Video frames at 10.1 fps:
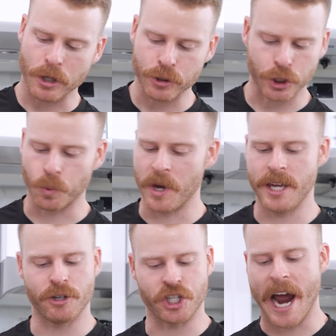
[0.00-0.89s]

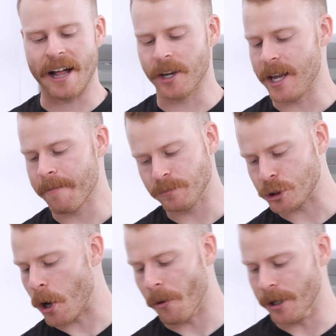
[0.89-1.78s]
sweet, shalloty,
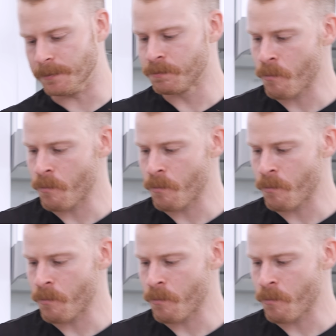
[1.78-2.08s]
so good.